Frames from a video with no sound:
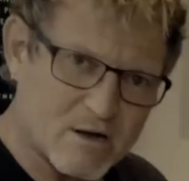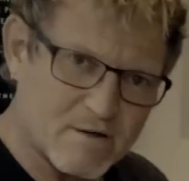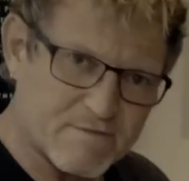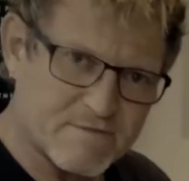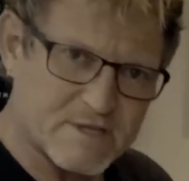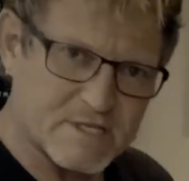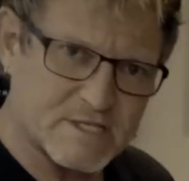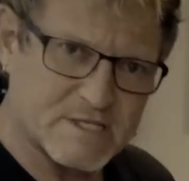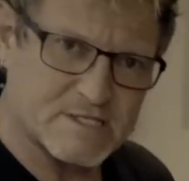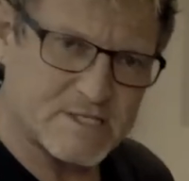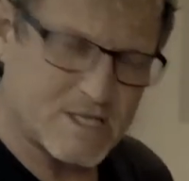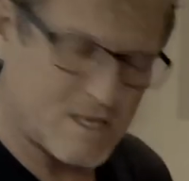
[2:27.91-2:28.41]
of
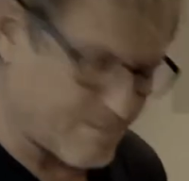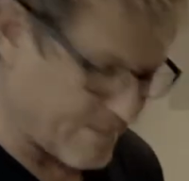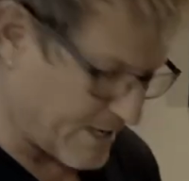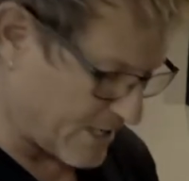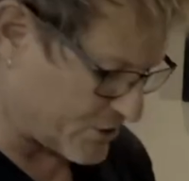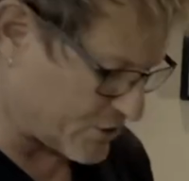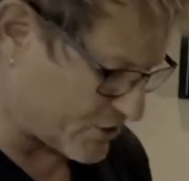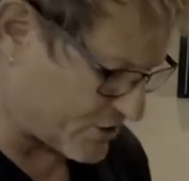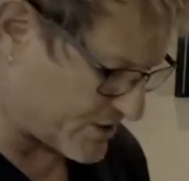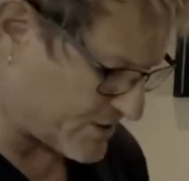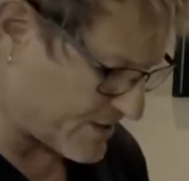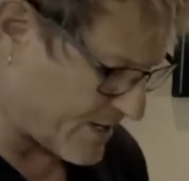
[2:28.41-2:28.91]
the C
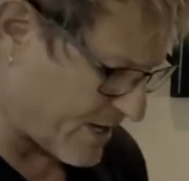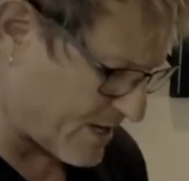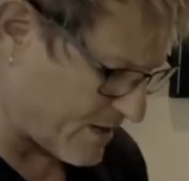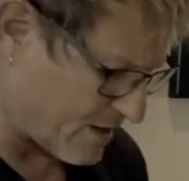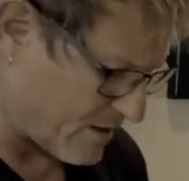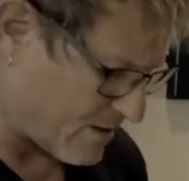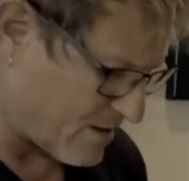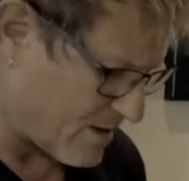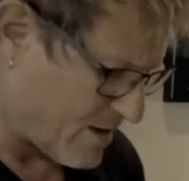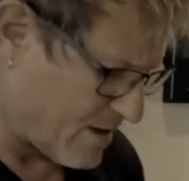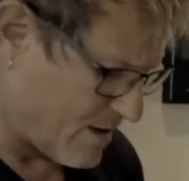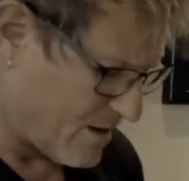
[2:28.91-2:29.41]
major
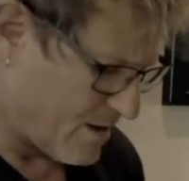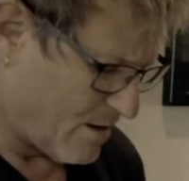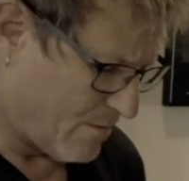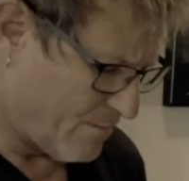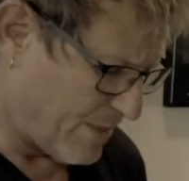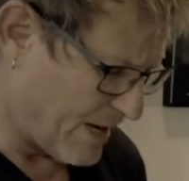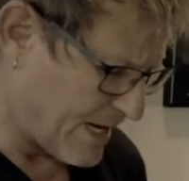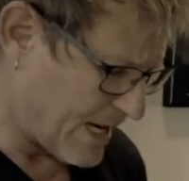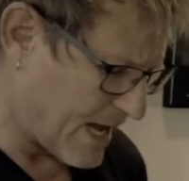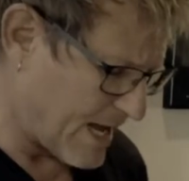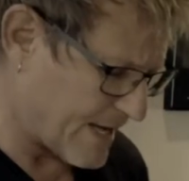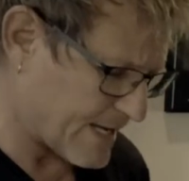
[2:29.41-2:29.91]
scale.
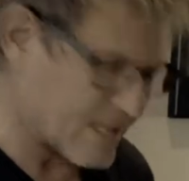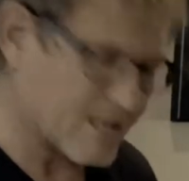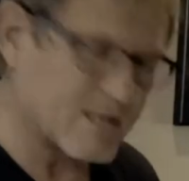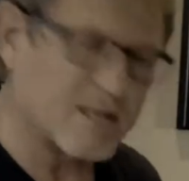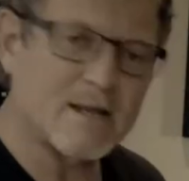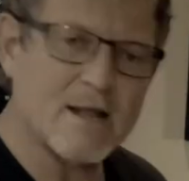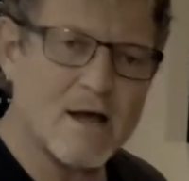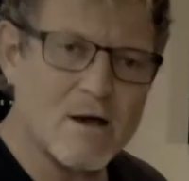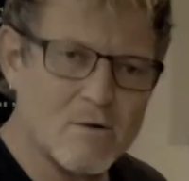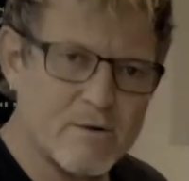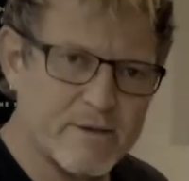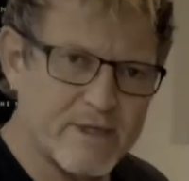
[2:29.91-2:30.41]
But I can
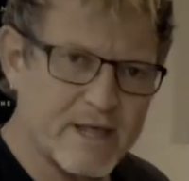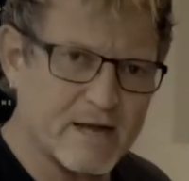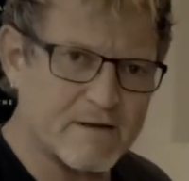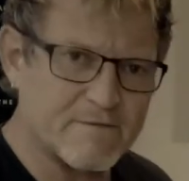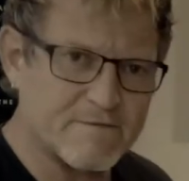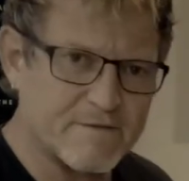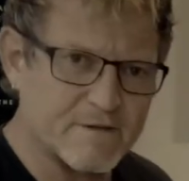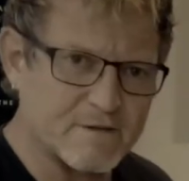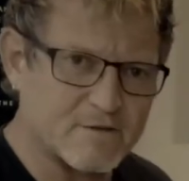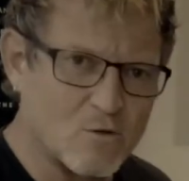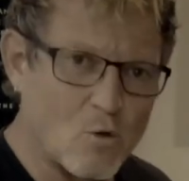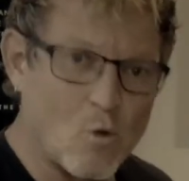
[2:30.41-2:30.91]
lower that
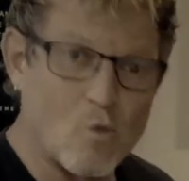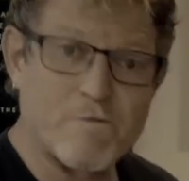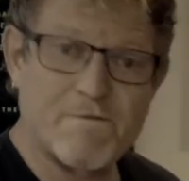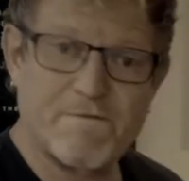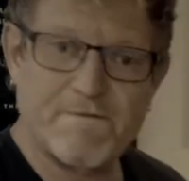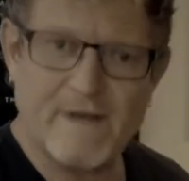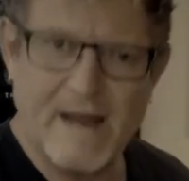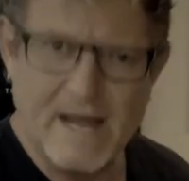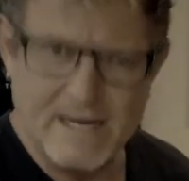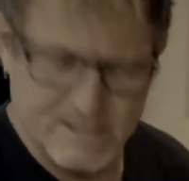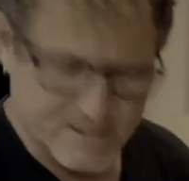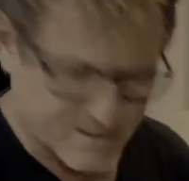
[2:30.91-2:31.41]
5th or
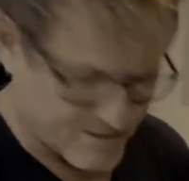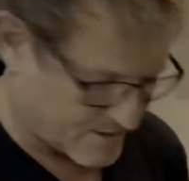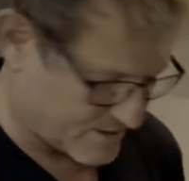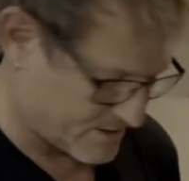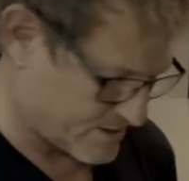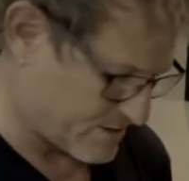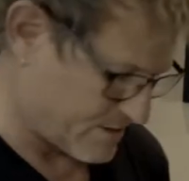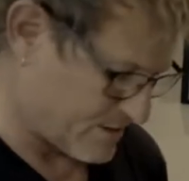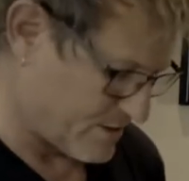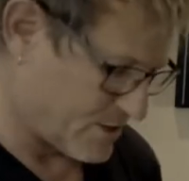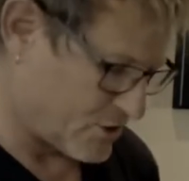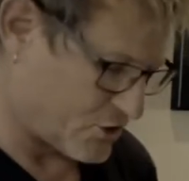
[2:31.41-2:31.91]
flatten it
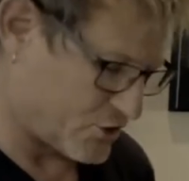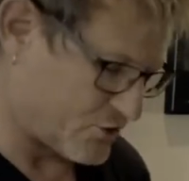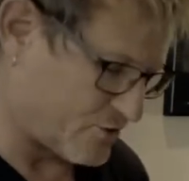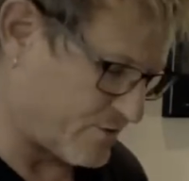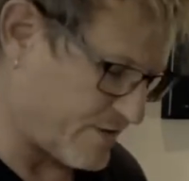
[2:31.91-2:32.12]
to